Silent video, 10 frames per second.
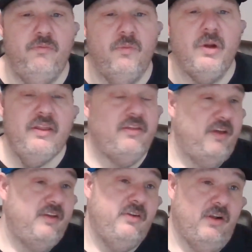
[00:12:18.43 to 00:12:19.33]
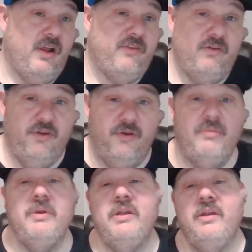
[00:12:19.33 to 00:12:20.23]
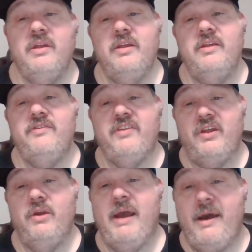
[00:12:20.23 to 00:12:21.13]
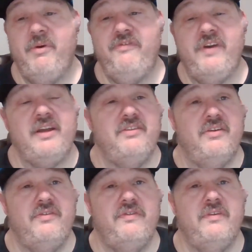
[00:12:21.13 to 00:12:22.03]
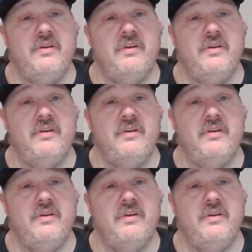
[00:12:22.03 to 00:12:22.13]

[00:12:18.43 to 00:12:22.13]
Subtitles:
One of the things it'll also do is tell you how effective